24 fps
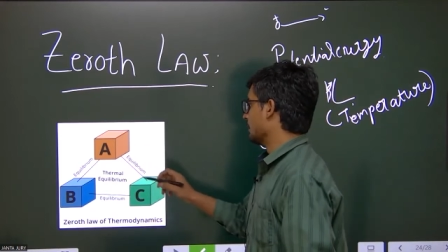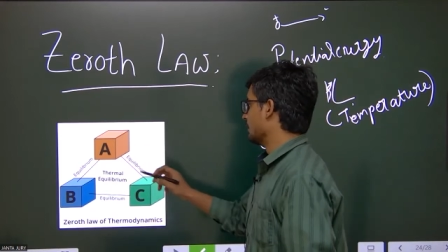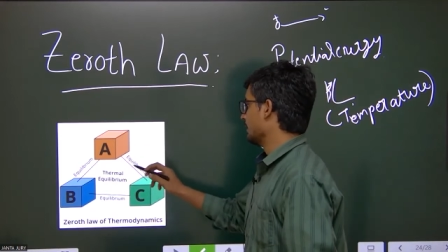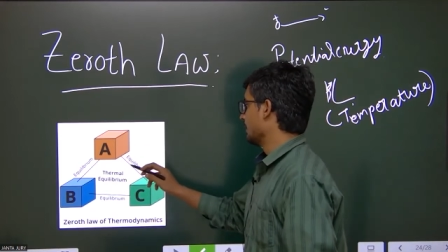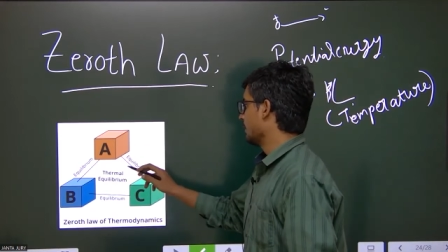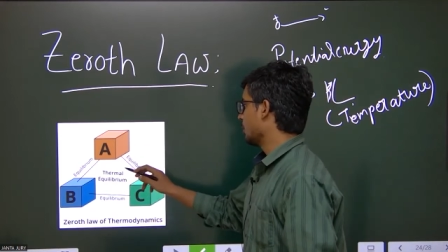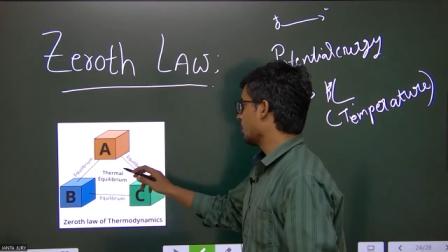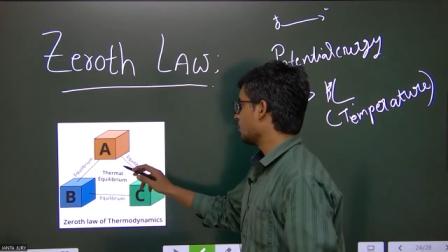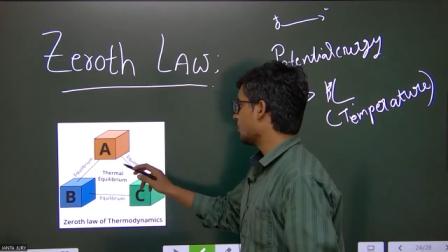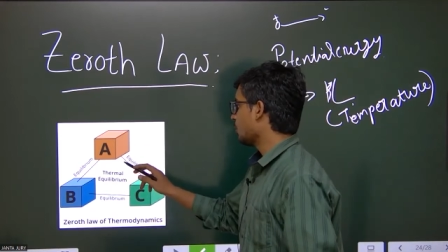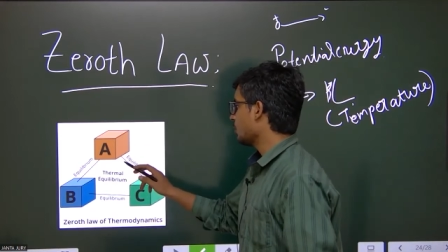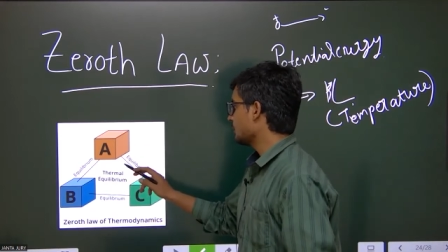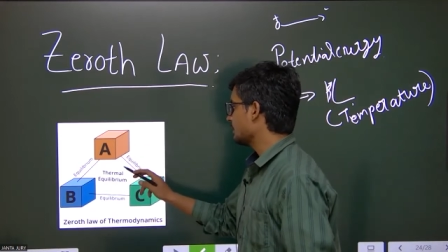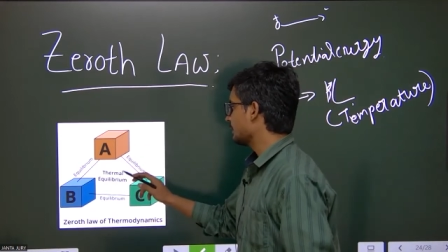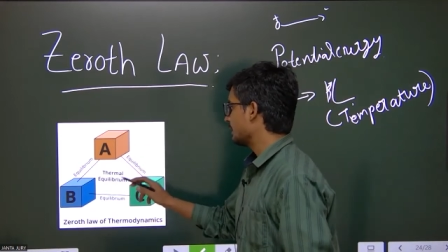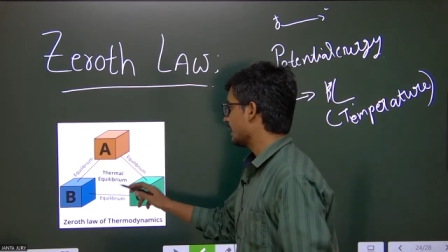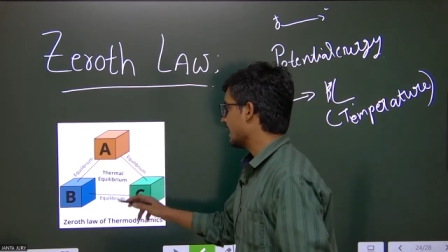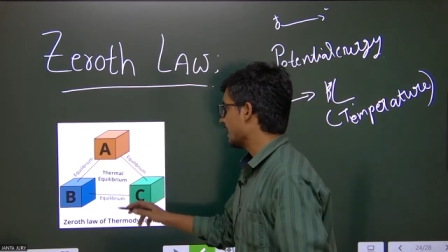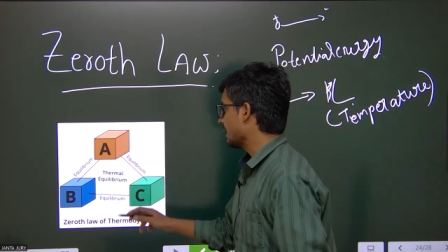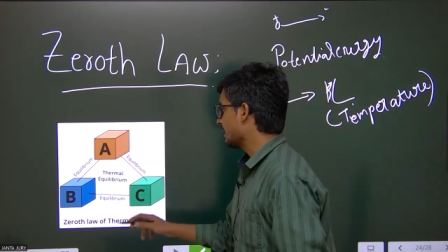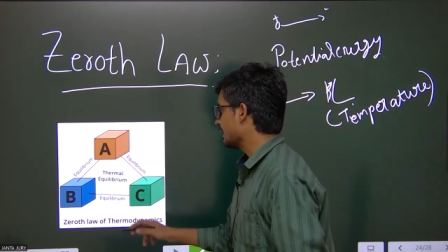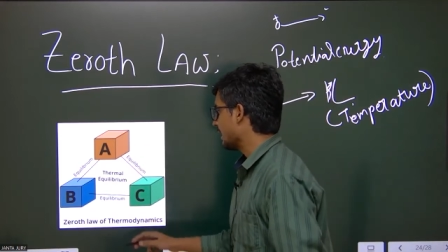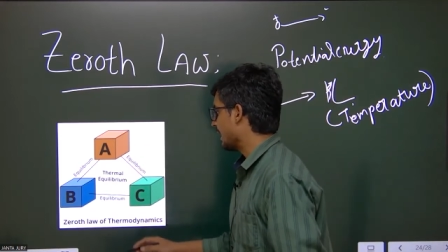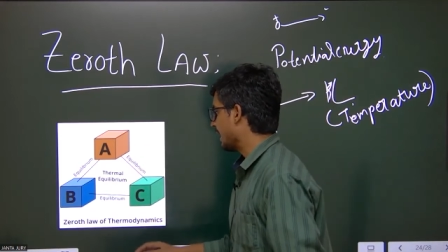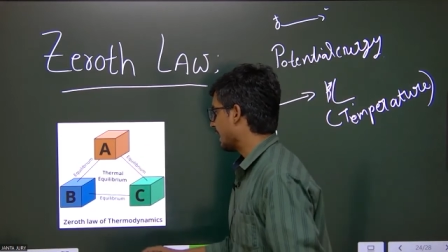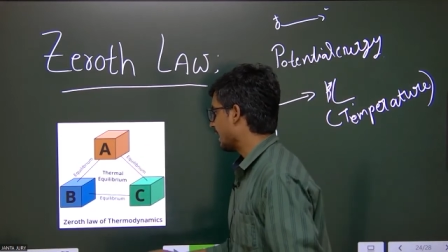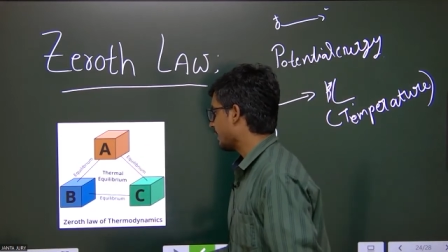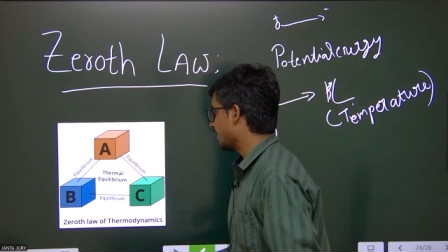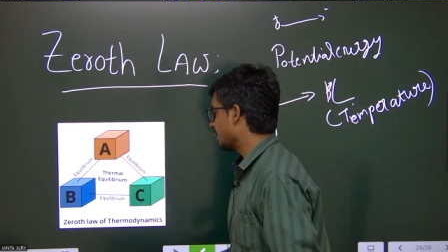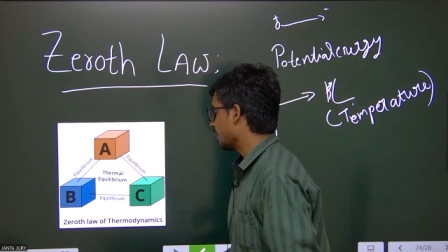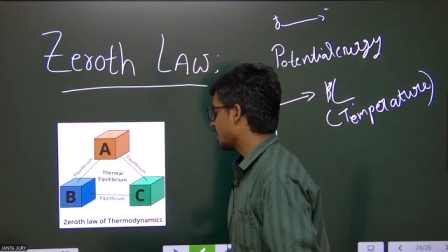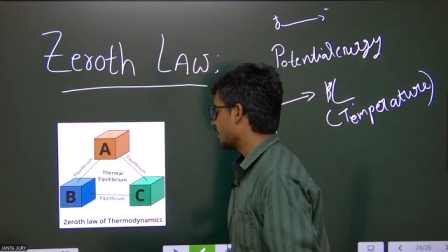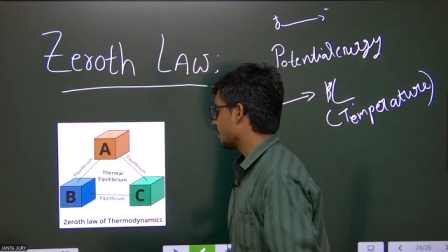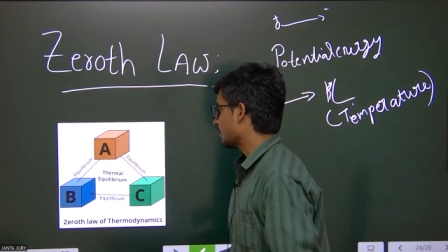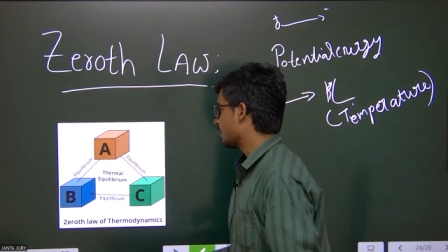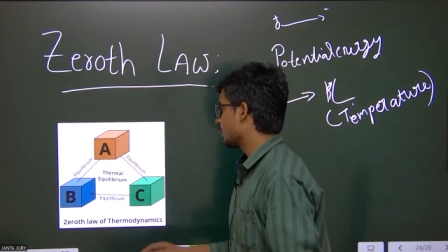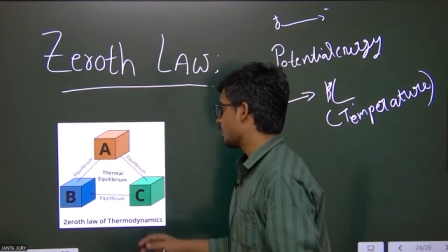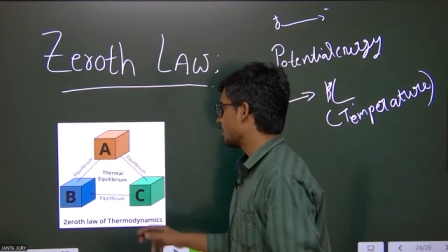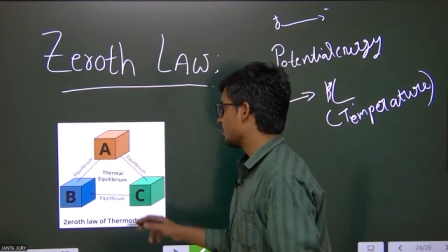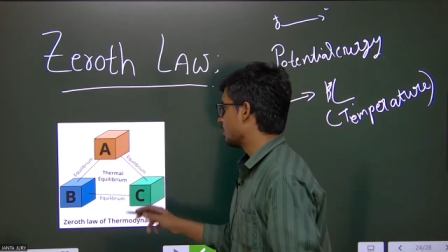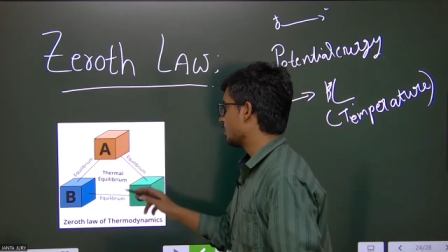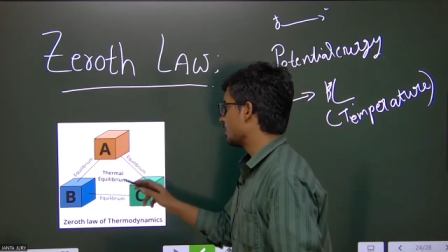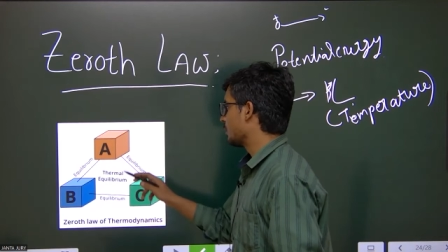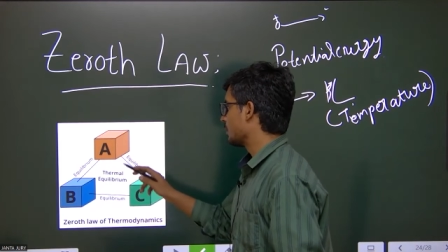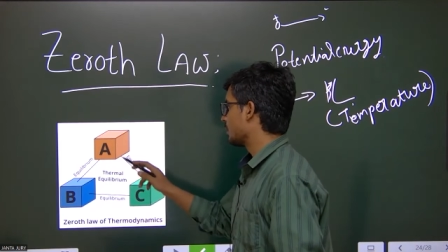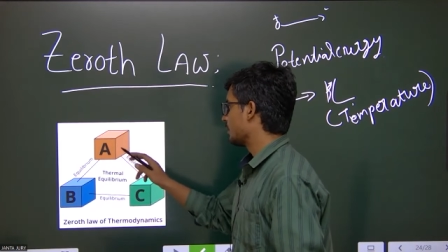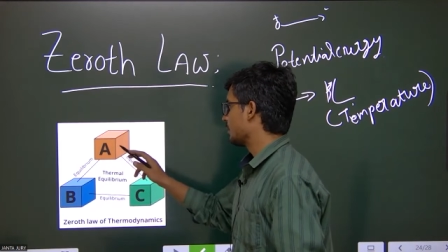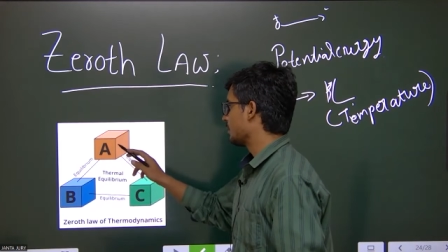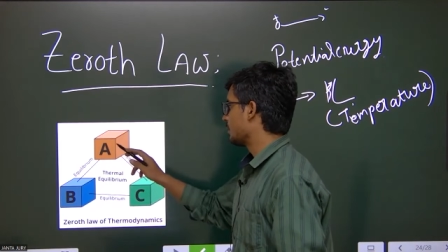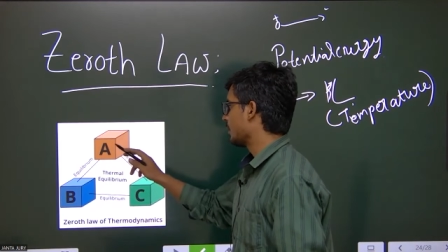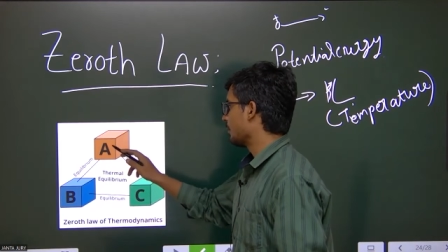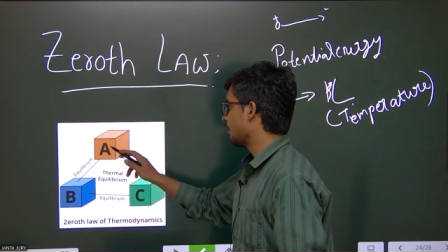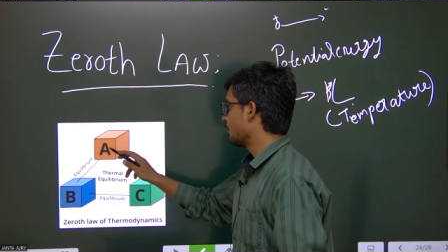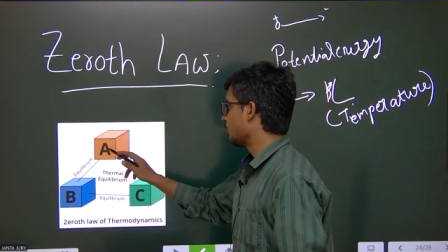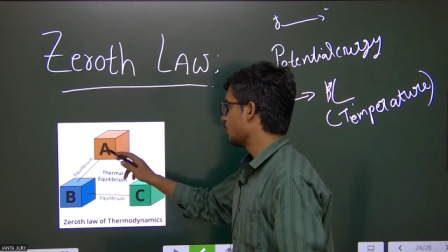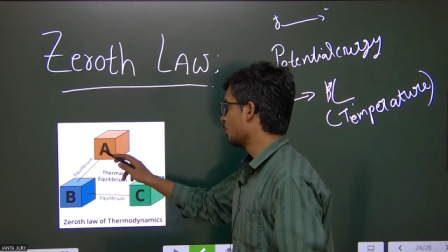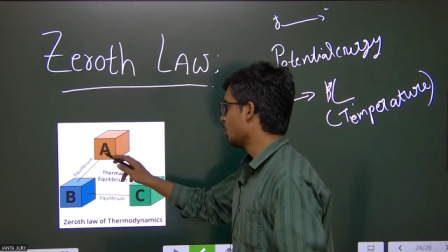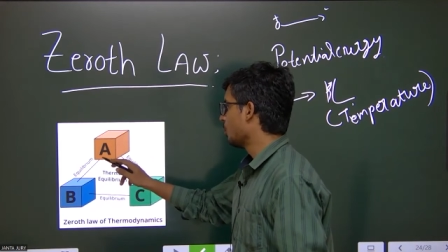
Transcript: Zeroth law states that the